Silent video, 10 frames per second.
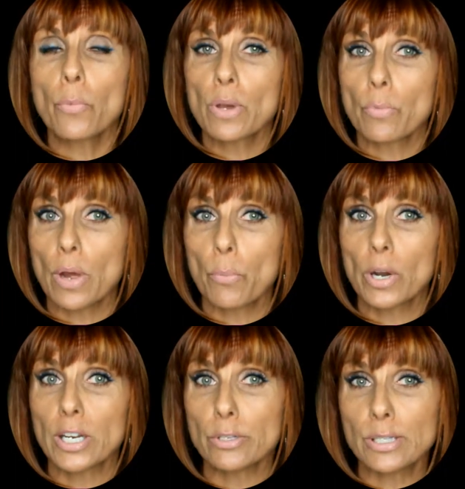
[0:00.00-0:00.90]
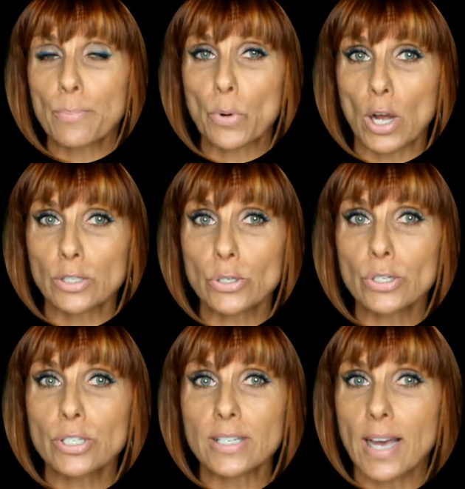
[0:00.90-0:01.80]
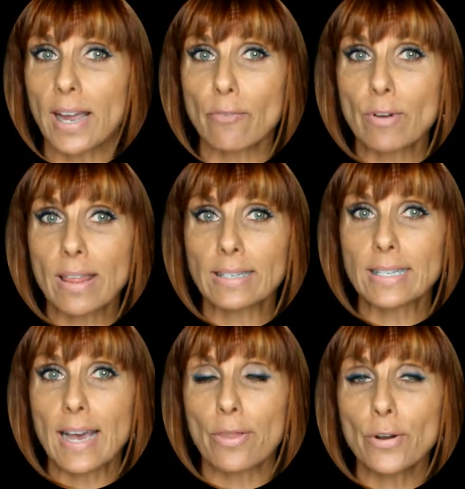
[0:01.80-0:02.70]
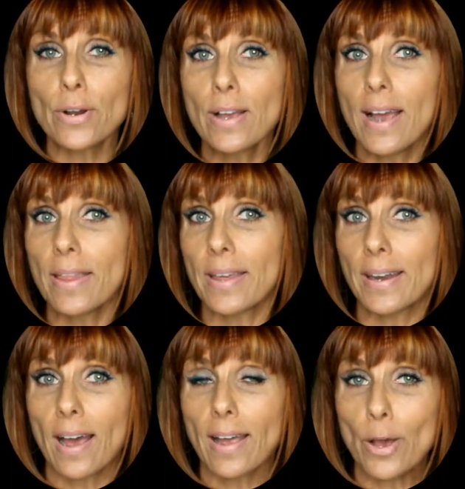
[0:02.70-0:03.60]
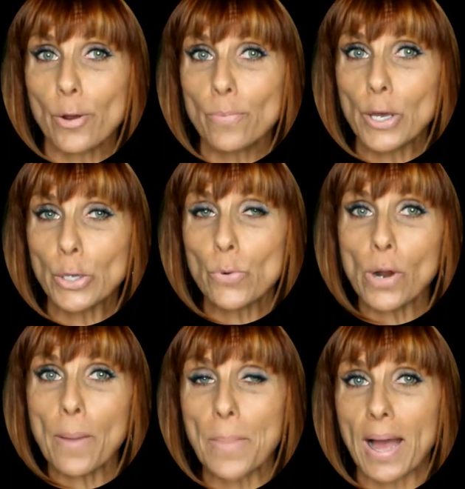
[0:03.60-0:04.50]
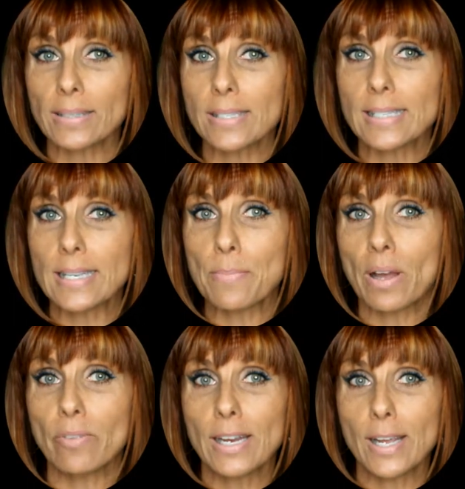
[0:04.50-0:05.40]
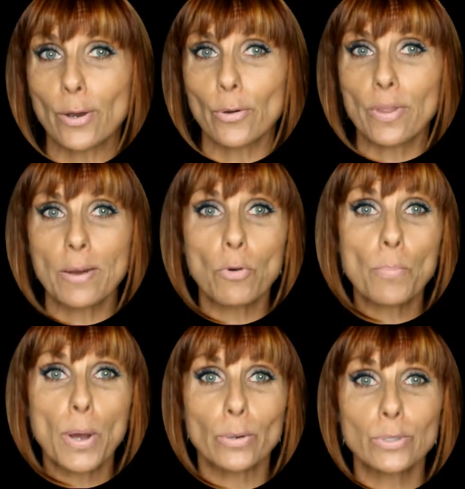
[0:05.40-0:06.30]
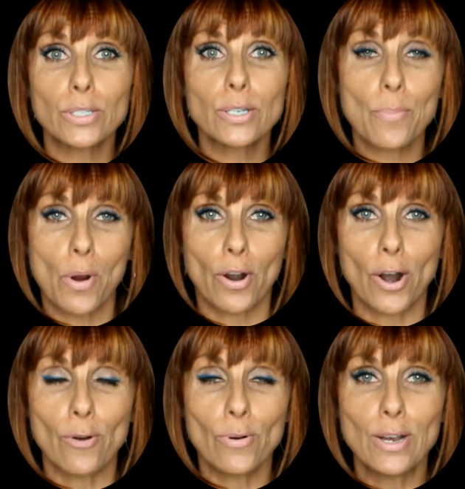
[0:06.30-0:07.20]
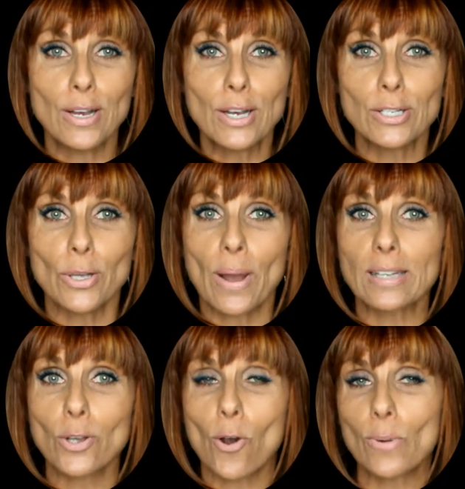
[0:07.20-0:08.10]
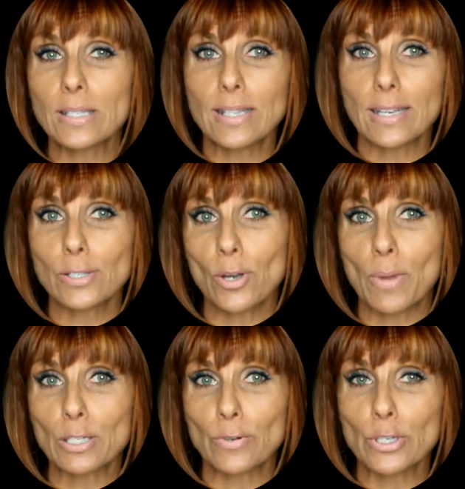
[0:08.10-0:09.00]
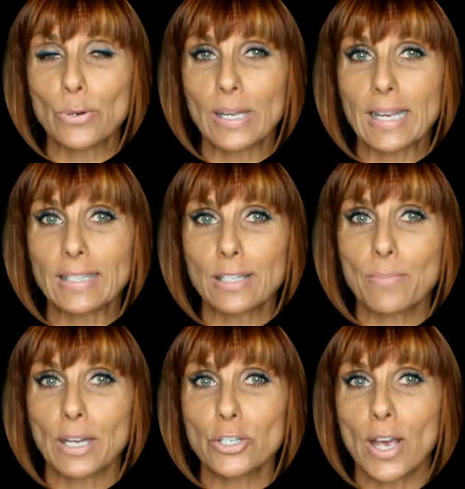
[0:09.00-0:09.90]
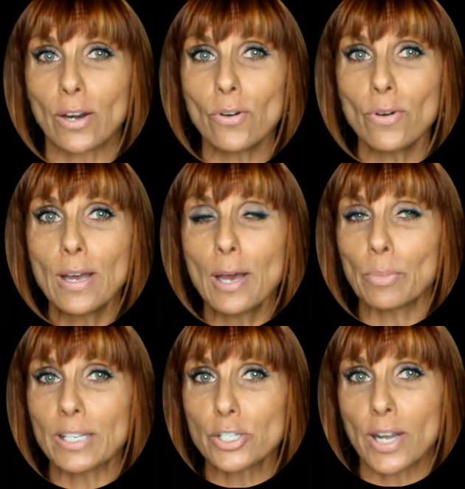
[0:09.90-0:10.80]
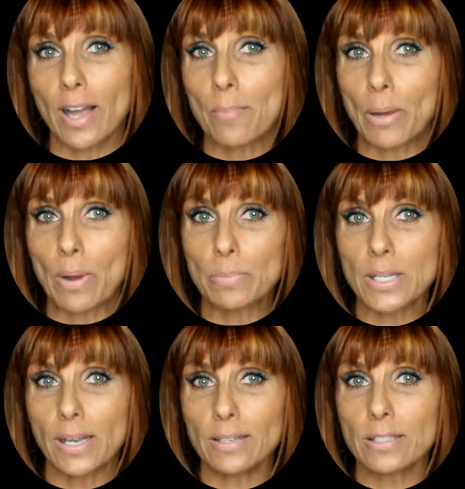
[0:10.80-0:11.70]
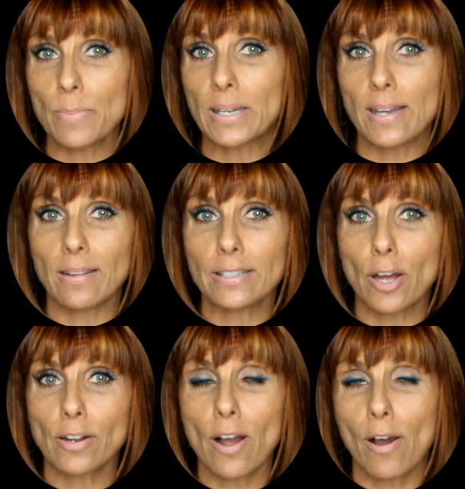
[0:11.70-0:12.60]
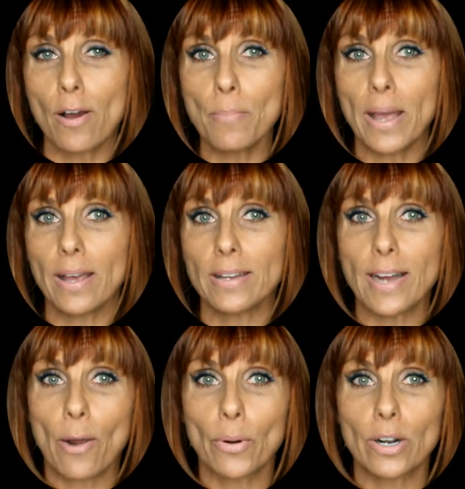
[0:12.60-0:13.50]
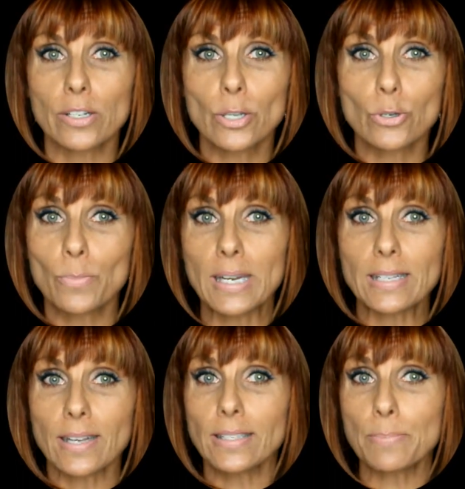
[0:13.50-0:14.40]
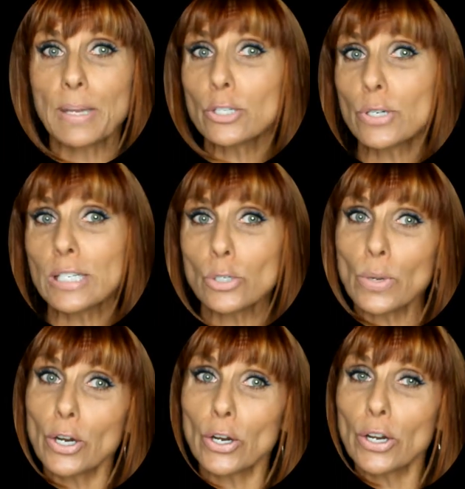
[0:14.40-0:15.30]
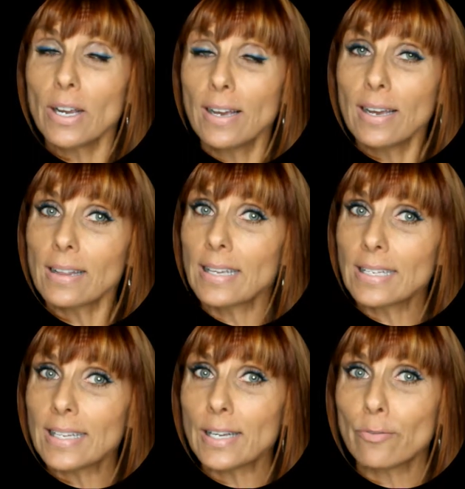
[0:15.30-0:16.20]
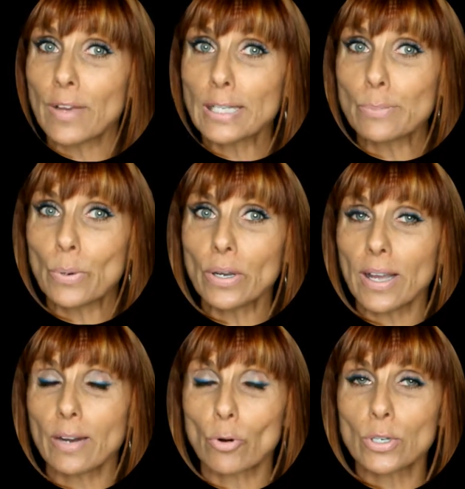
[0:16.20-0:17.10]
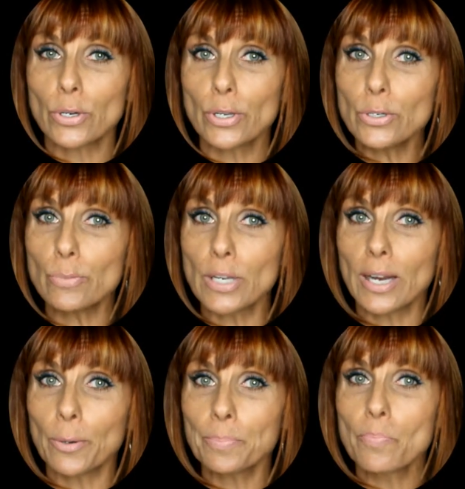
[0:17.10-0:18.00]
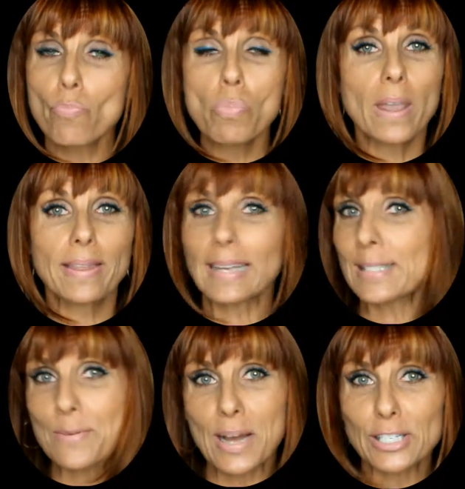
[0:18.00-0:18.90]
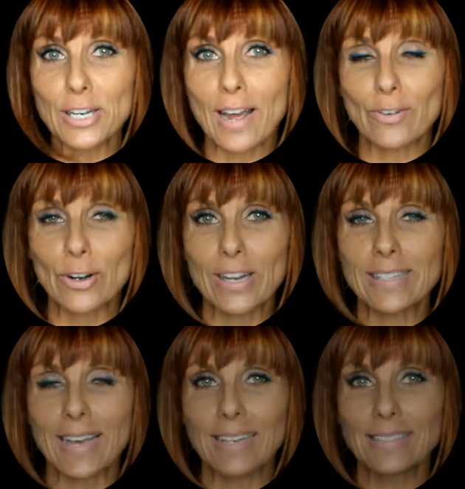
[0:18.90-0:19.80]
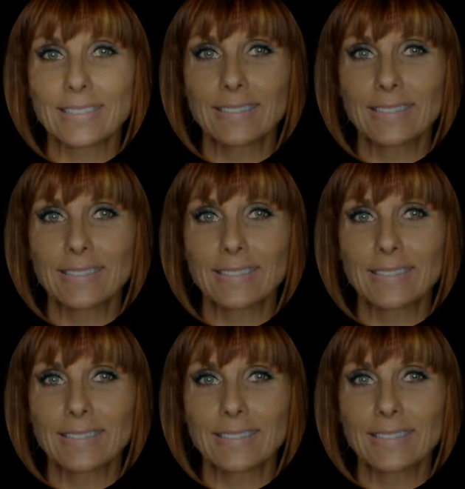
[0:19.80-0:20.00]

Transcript: we're going to use some bronzers to tie everything together, then I hope that you will come back to see my video that we'll post tomorrow. So as always, thanks so much for tuning into my channel. Please check out my website, SpaDelic.com, and our social media sites, Pinterest, Twitter, LinkedIn, Facebook, and of course our YouTube channel. Thanks so much and have a great day.